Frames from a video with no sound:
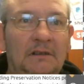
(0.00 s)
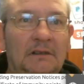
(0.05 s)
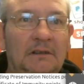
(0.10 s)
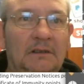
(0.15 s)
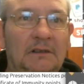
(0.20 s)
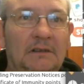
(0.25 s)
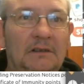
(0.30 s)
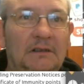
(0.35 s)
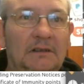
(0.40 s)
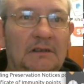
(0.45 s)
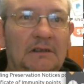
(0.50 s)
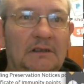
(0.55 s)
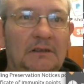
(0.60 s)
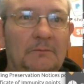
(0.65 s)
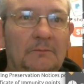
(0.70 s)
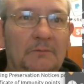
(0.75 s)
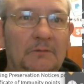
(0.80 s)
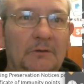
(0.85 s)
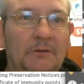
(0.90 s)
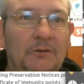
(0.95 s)

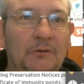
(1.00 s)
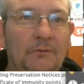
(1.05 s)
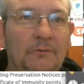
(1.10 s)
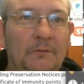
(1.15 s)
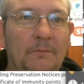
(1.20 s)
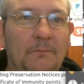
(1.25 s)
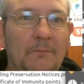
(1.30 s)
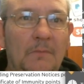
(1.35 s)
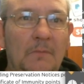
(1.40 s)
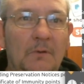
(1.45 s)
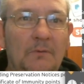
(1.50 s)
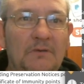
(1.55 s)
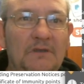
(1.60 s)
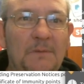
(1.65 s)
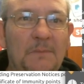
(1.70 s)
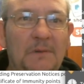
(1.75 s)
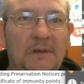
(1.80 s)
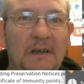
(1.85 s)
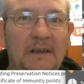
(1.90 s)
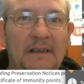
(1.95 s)
We'll do a
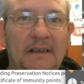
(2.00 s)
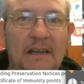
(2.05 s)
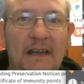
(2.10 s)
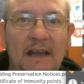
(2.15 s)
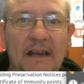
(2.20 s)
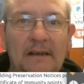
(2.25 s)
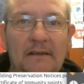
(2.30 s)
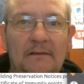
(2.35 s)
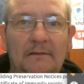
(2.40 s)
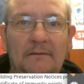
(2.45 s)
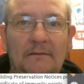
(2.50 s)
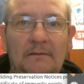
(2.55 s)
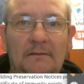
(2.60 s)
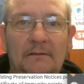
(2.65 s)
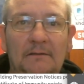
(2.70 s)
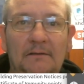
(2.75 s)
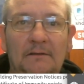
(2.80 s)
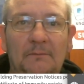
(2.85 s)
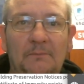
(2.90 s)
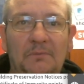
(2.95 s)
multiply again.
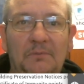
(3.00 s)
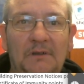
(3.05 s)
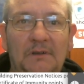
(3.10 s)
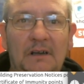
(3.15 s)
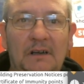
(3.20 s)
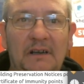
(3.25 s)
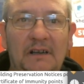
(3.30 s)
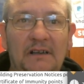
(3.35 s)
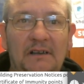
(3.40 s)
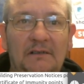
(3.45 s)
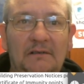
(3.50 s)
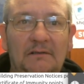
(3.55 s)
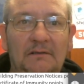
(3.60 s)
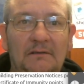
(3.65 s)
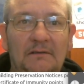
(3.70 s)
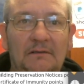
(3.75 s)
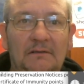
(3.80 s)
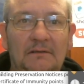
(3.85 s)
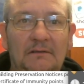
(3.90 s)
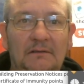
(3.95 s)
Apply.
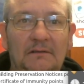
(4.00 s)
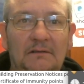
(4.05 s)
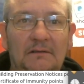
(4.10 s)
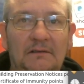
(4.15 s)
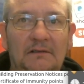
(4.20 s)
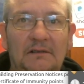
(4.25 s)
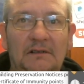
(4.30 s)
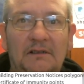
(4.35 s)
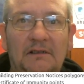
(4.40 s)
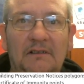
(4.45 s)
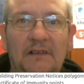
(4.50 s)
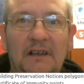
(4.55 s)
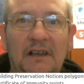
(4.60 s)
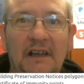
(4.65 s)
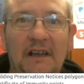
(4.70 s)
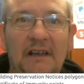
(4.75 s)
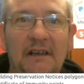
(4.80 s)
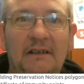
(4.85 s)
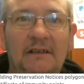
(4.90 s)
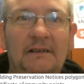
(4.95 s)

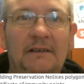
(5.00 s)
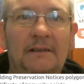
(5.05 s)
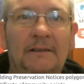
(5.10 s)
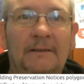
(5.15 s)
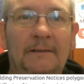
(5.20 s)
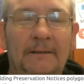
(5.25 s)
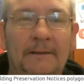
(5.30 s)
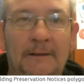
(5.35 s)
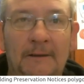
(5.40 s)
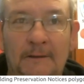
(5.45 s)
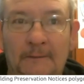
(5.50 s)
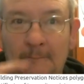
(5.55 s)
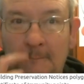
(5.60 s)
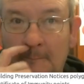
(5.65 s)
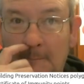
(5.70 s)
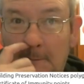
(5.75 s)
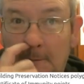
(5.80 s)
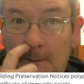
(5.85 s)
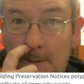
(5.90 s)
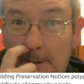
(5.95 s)
Okay.
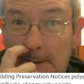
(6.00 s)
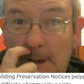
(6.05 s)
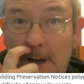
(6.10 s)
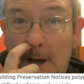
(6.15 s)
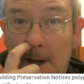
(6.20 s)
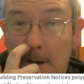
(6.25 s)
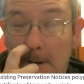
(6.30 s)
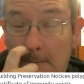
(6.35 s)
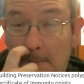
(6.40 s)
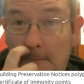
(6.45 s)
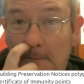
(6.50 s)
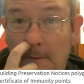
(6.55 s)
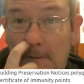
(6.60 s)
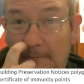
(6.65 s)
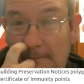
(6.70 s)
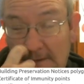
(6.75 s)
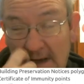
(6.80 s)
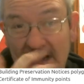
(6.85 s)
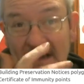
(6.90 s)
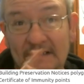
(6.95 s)
So now we've
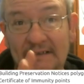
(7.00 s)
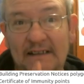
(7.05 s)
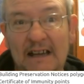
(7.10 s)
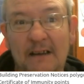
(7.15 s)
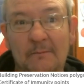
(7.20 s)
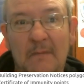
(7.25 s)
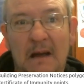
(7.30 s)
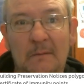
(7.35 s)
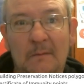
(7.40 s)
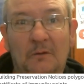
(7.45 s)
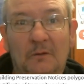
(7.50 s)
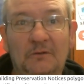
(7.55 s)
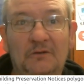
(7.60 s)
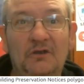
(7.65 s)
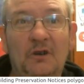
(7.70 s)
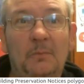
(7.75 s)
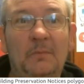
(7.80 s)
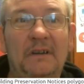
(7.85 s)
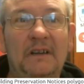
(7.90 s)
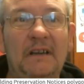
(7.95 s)
layered that map on top
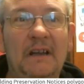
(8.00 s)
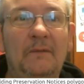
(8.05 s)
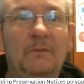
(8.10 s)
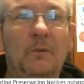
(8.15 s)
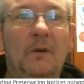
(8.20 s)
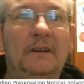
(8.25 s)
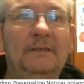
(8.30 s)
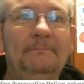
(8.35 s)
of the other one.